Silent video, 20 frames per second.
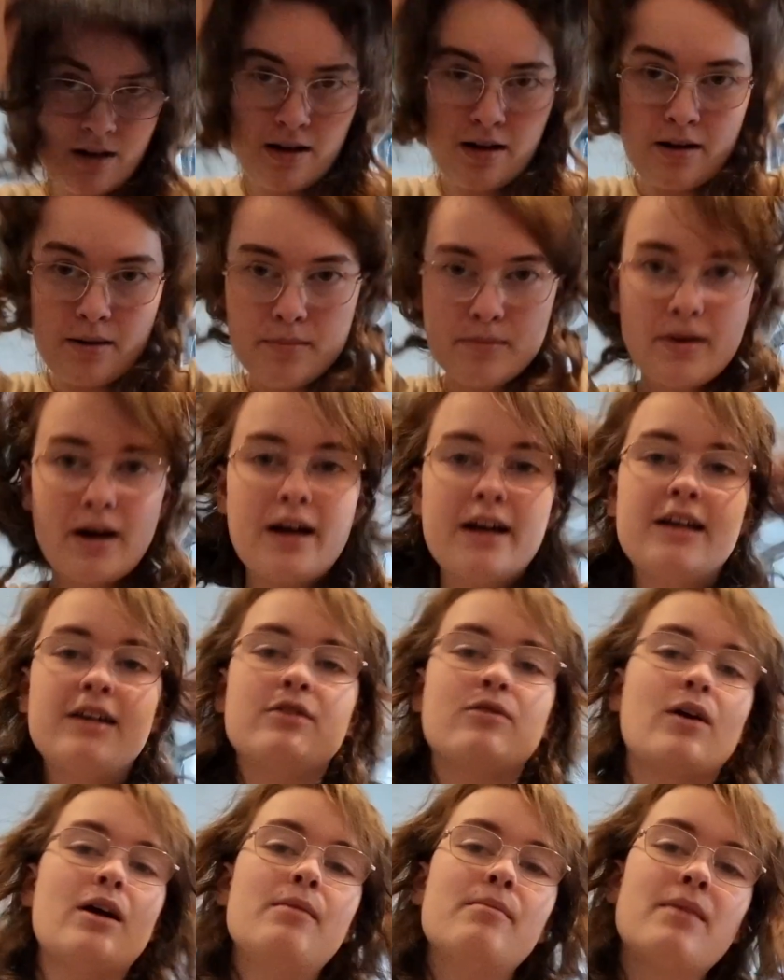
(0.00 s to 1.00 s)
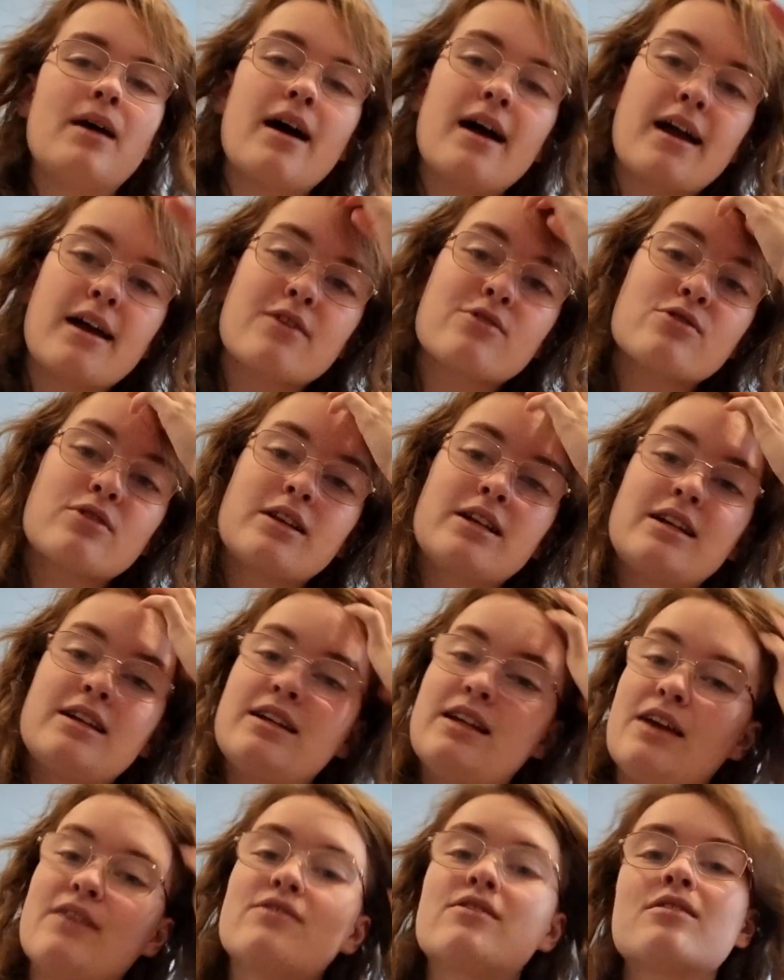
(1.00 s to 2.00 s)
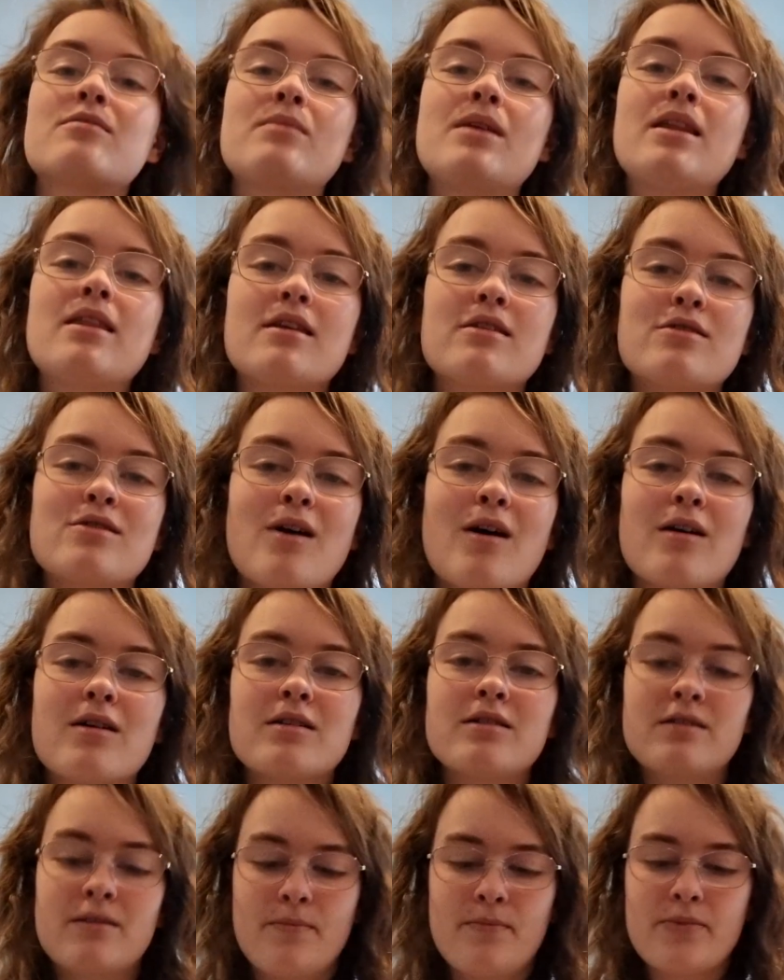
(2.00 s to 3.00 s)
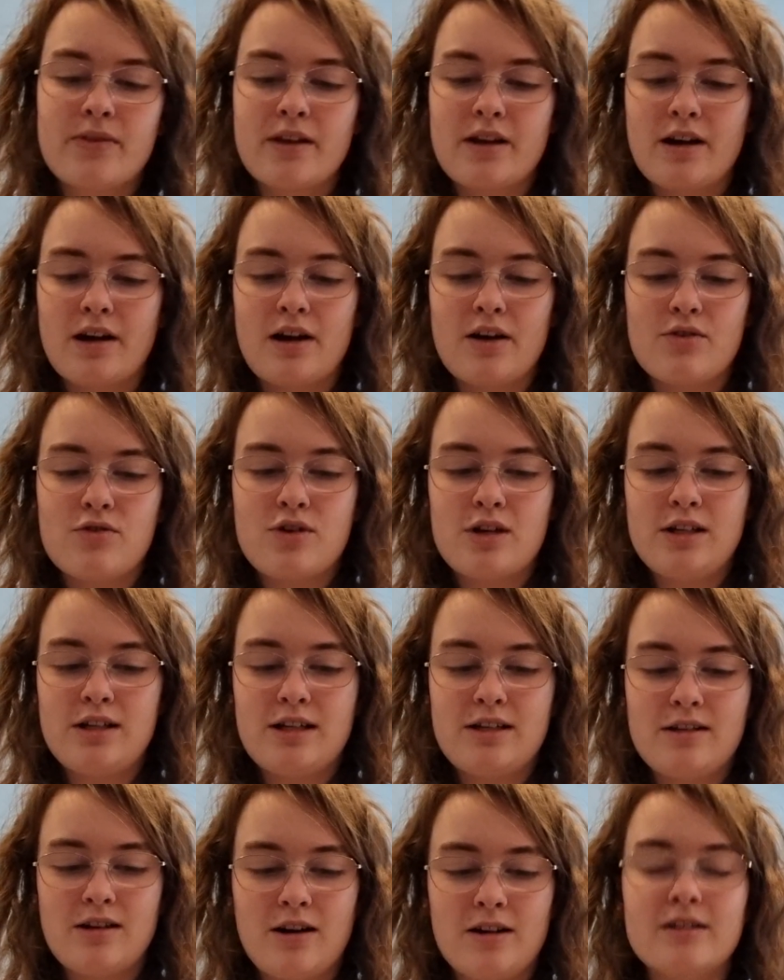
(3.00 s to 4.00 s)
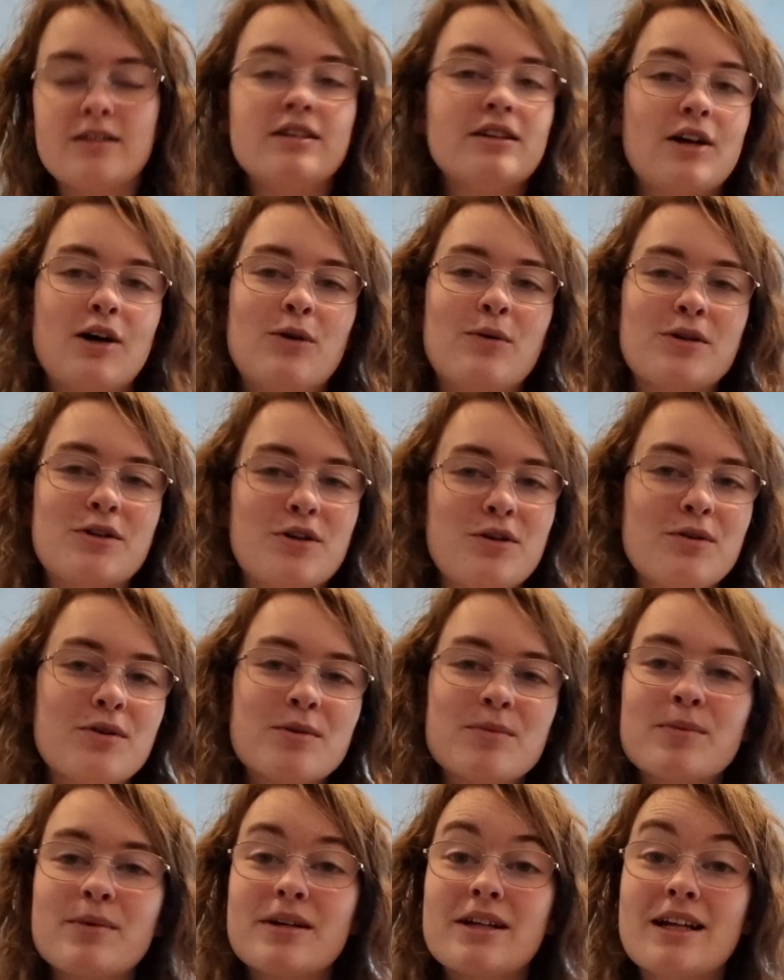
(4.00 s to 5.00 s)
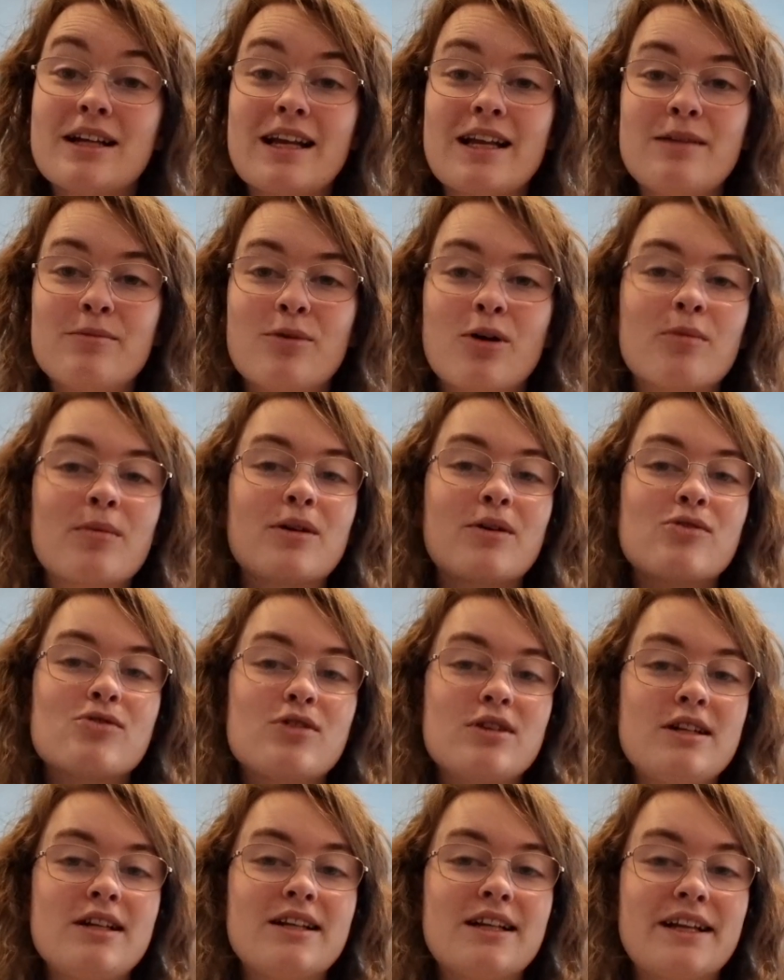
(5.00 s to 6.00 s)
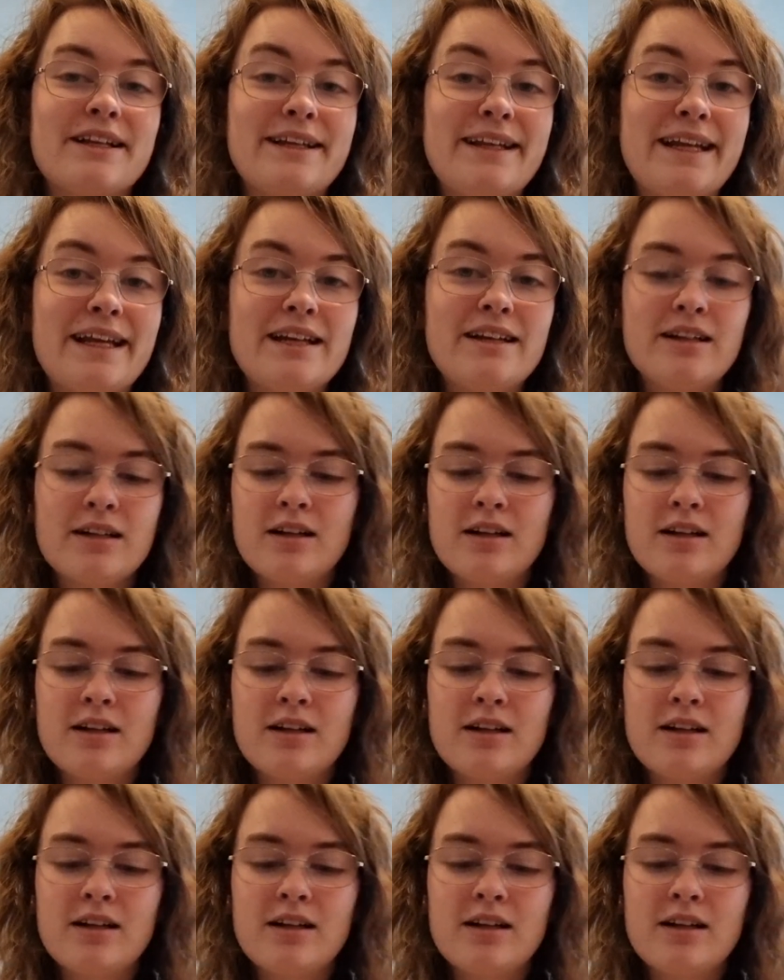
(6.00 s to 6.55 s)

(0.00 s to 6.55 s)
My grandma actually gifted me this yarn. She did not know what to do with it anymore because she didn't knit.